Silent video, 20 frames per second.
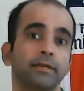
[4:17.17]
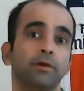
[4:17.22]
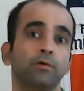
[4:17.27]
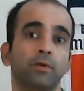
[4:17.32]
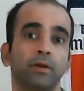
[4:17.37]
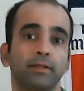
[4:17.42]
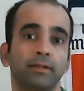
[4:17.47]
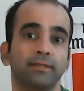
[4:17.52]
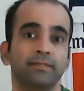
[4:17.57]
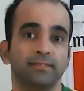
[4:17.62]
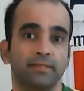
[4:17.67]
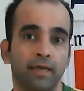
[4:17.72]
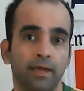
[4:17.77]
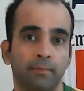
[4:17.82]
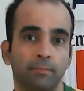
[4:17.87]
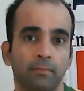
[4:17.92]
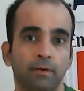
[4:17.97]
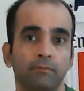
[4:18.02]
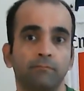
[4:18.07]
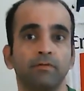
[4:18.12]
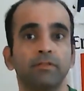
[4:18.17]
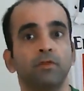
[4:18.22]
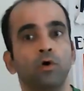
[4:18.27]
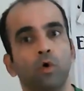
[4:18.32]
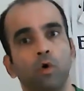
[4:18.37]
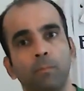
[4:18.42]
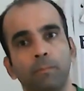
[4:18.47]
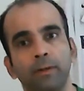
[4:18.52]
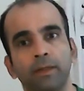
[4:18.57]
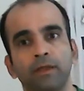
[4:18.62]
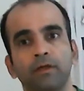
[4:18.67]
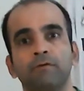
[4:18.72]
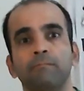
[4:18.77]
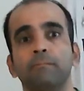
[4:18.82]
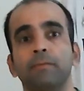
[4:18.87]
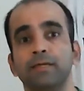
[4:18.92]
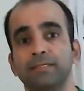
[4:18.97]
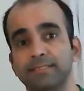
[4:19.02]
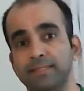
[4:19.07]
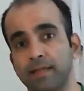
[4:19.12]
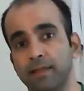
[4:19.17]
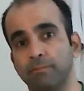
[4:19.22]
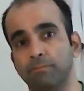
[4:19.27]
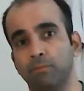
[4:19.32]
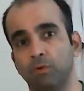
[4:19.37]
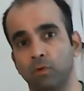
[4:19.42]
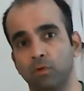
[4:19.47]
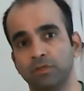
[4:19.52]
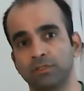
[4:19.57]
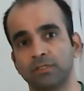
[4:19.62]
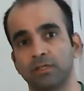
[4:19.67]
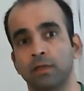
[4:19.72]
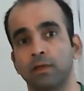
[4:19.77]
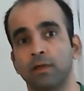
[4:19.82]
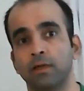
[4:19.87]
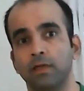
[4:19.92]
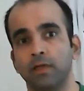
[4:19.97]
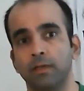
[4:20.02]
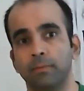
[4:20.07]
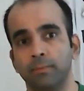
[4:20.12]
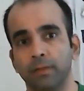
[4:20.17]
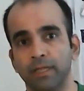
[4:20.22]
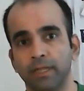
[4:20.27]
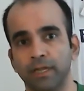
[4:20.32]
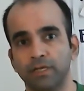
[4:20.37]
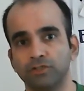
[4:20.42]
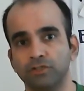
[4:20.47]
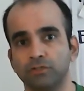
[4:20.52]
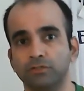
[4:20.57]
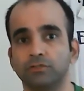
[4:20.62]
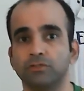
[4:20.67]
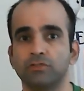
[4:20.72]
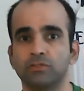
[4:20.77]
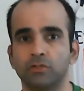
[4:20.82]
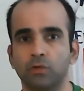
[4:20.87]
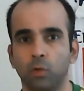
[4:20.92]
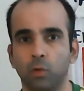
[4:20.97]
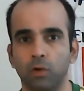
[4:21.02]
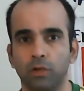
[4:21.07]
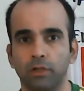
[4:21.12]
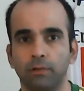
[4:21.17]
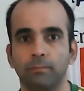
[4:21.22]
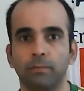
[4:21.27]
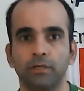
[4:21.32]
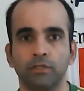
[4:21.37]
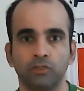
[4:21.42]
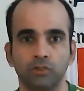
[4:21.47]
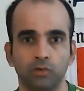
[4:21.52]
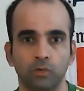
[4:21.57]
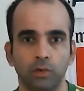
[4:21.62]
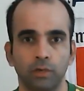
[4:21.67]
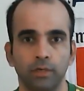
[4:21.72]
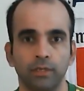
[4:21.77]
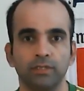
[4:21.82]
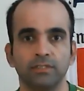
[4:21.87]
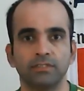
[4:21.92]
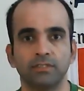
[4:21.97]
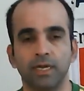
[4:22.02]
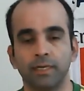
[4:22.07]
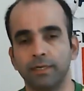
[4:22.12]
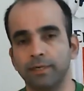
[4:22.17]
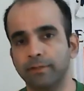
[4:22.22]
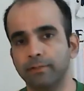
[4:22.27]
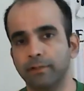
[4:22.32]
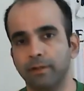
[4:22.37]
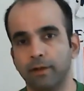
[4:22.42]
during this time, with the opening of Brazilian ports, immigration slowly but surely started in the